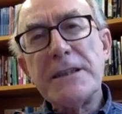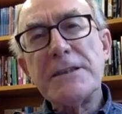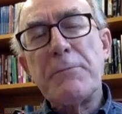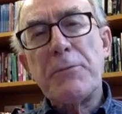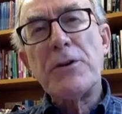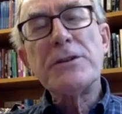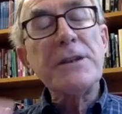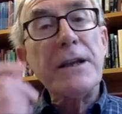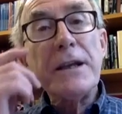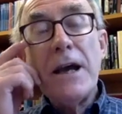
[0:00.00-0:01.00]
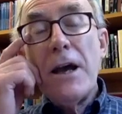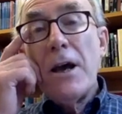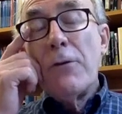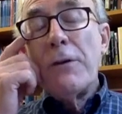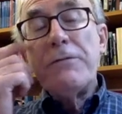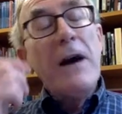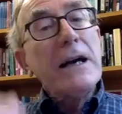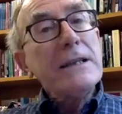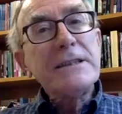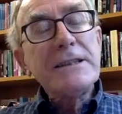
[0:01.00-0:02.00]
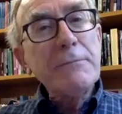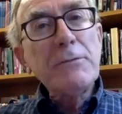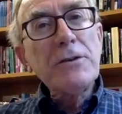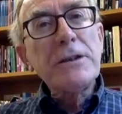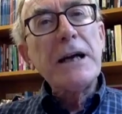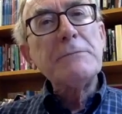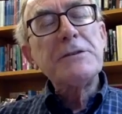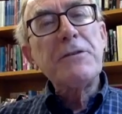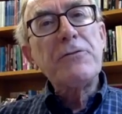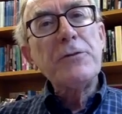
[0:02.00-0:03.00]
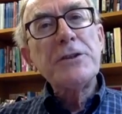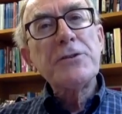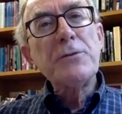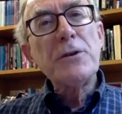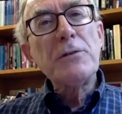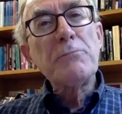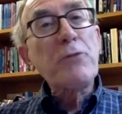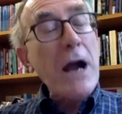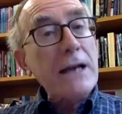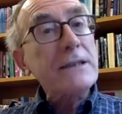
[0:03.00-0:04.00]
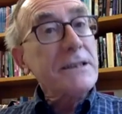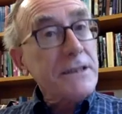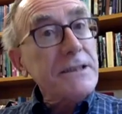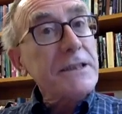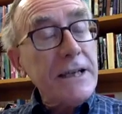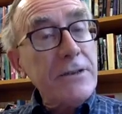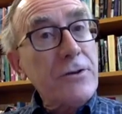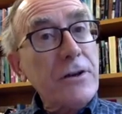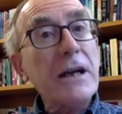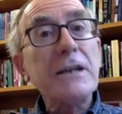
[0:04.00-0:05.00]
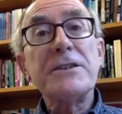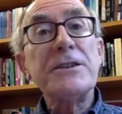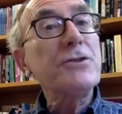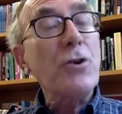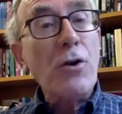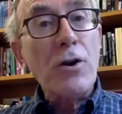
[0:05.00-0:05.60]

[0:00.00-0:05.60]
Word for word: is a person. We find similar types of ritual practices, introductions, or